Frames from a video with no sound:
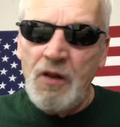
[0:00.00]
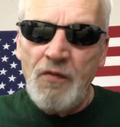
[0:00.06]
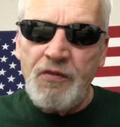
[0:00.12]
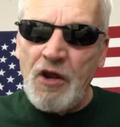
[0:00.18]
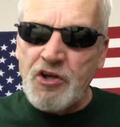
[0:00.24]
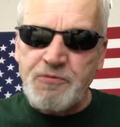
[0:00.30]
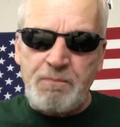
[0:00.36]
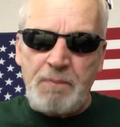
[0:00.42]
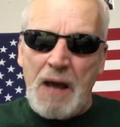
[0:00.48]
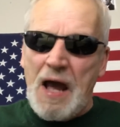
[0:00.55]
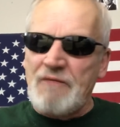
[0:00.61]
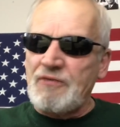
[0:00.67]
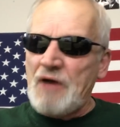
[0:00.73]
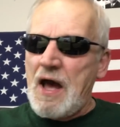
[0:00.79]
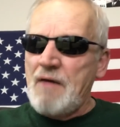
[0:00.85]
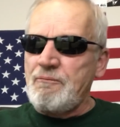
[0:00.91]

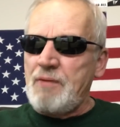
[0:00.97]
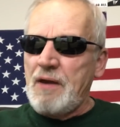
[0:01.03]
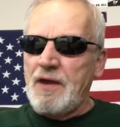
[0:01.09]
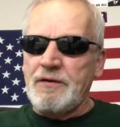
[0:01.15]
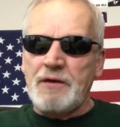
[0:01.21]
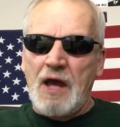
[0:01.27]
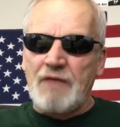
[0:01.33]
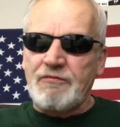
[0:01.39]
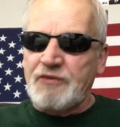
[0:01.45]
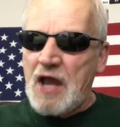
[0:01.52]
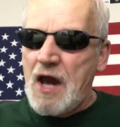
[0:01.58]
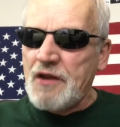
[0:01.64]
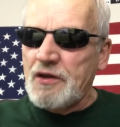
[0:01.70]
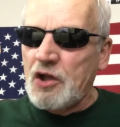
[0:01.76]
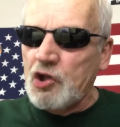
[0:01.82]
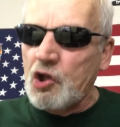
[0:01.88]
I've
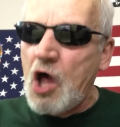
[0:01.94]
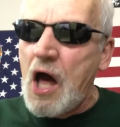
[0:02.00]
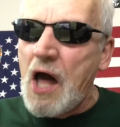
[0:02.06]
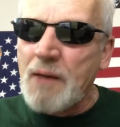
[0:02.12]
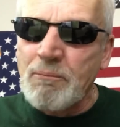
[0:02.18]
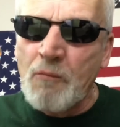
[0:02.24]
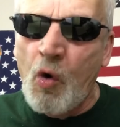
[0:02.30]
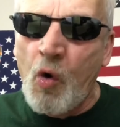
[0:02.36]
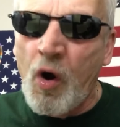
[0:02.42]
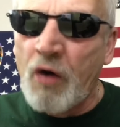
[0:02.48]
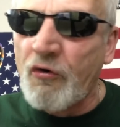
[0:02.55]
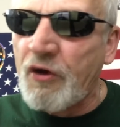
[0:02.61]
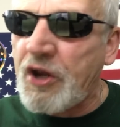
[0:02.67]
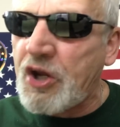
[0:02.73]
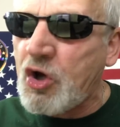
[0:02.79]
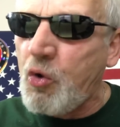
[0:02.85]
gotten a lot more
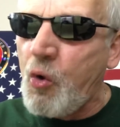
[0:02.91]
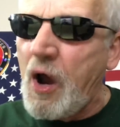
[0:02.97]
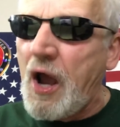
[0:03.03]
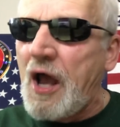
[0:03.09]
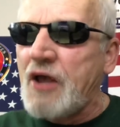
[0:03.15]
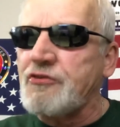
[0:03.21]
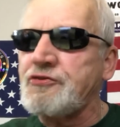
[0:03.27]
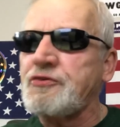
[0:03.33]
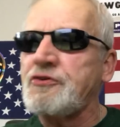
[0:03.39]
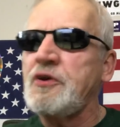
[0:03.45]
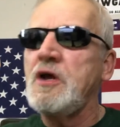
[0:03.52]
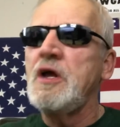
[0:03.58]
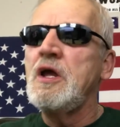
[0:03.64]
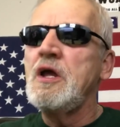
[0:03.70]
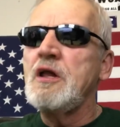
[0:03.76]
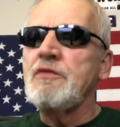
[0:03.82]
requests
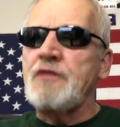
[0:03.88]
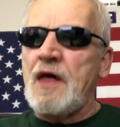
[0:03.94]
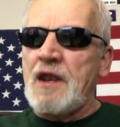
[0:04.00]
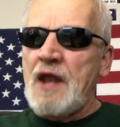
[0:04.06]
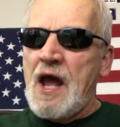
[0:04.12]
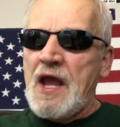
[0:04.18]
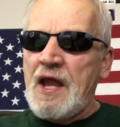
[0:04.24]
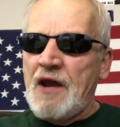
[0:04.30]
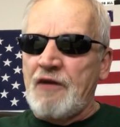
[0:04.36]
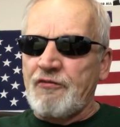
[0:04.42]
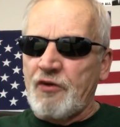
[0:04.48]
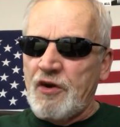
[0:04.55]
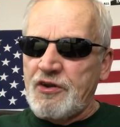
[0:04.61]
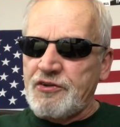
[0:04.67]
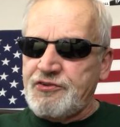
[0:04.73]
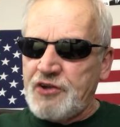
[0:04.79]
than I
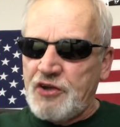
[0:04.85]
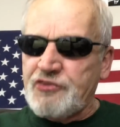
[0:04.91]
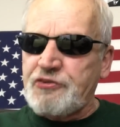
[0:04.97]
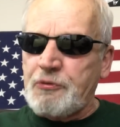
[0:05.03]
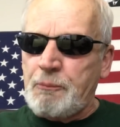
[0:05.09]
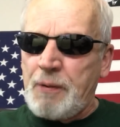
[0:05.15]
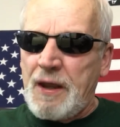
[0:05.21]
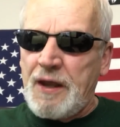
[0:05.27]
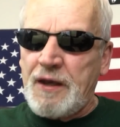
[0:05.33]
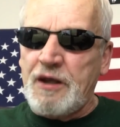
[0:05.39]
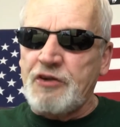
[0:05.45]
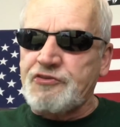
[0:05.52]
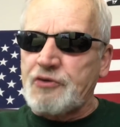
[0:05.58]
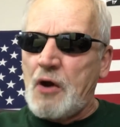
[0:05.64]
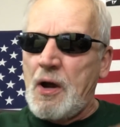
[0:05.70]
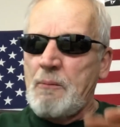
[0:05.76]
ever anticipated,
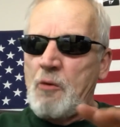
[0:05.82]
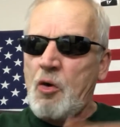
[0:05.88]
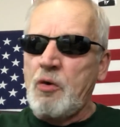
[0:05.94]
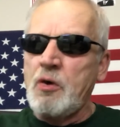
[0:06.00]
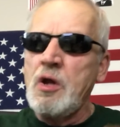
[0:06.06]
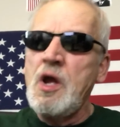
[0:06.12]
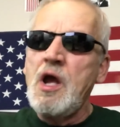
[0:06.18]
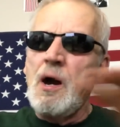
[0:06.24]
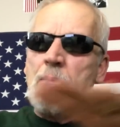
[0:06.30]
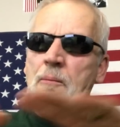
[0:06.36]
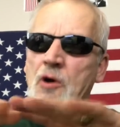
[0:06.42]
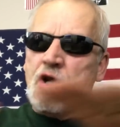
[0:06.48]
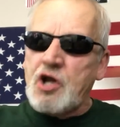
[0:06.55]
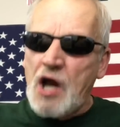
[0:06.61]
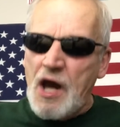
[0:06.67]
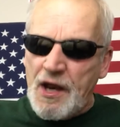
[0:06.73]
so I'm gonna
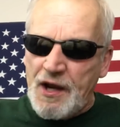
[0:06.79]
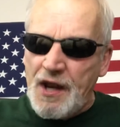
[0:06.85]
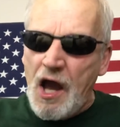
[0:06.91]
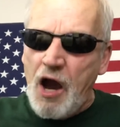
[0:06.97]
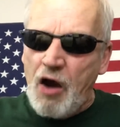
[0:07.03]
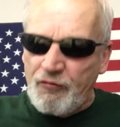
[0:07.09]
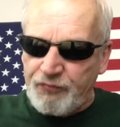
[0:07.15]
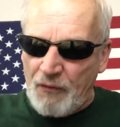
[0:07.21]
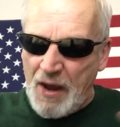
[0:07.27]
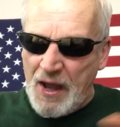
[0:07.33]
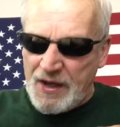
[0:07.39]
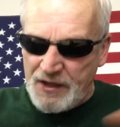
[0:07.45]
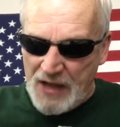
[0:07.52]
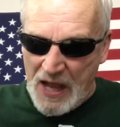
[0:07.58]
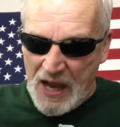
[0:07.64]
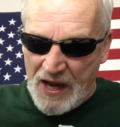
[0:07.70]
cut it off right
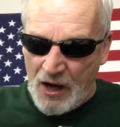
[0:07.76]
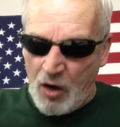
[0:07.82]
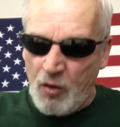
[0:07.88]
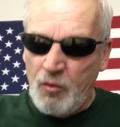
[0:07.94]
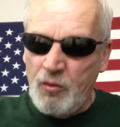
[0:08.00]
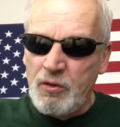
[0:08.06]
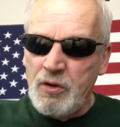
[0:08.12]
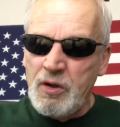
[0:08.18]
now.